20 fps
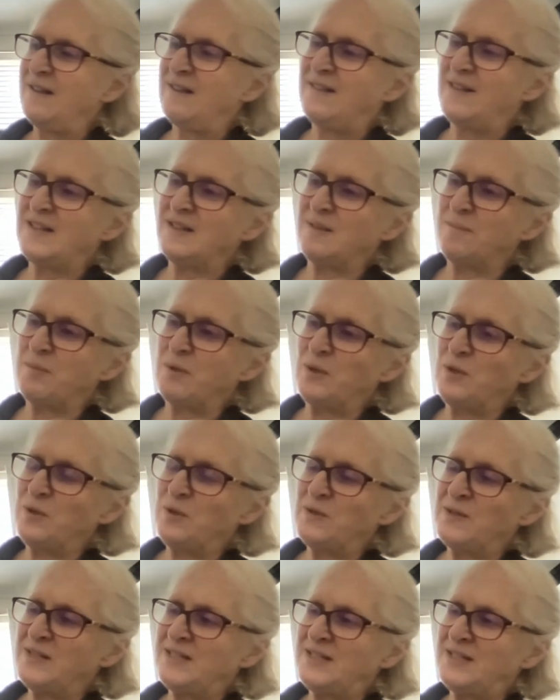there's a
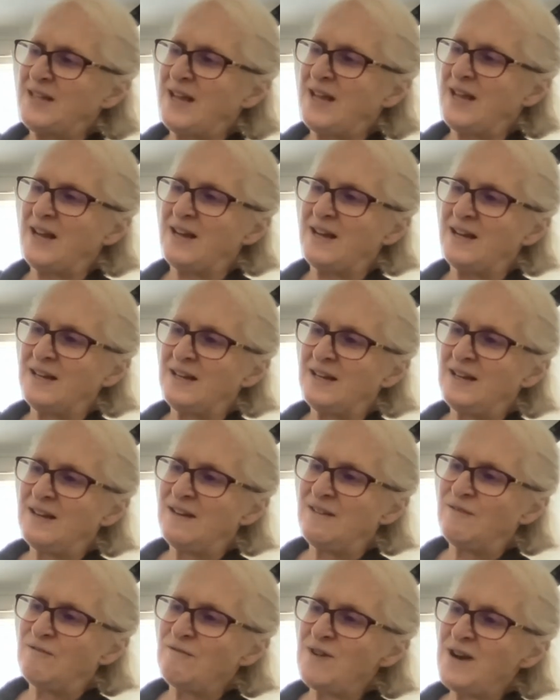balloon stand
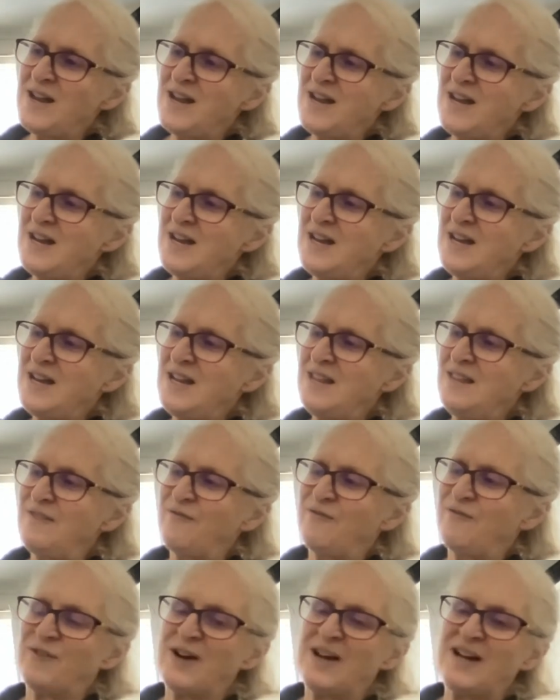right near the
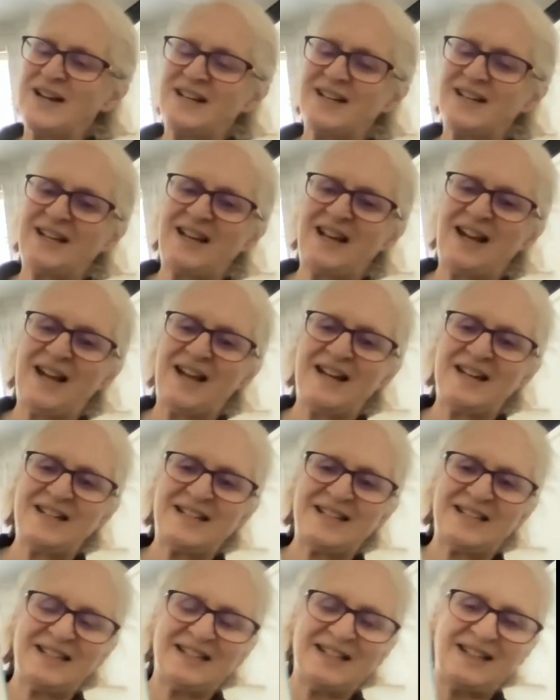front
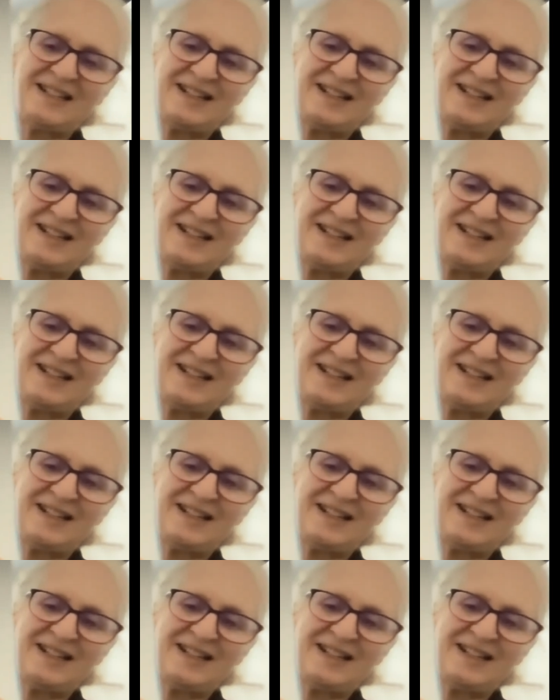gate.